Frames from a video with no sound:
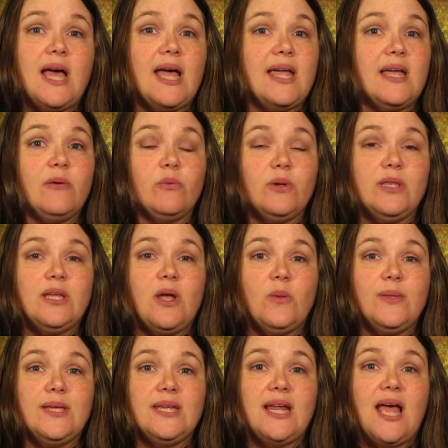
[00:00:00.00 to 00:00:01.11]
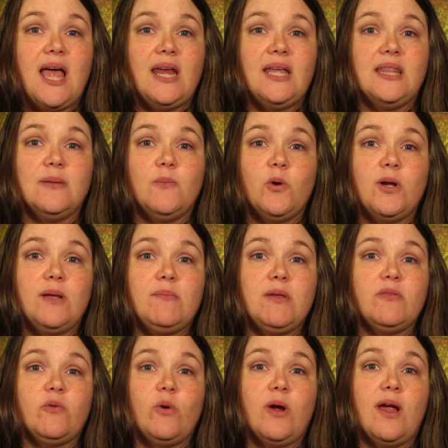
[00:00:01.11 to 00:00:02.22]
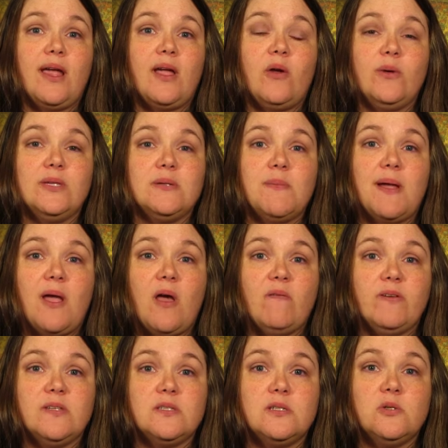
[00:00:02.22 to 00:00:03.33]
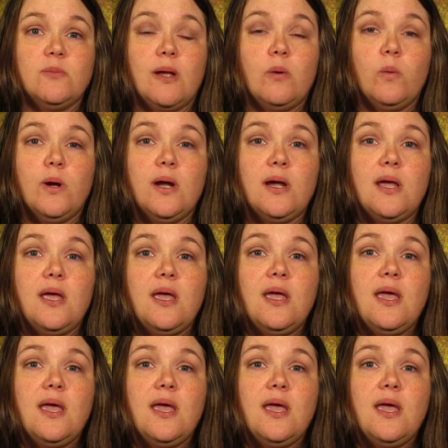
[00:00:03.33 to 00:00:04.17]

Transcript: I really only get on in the morning before I go into my office to do my work.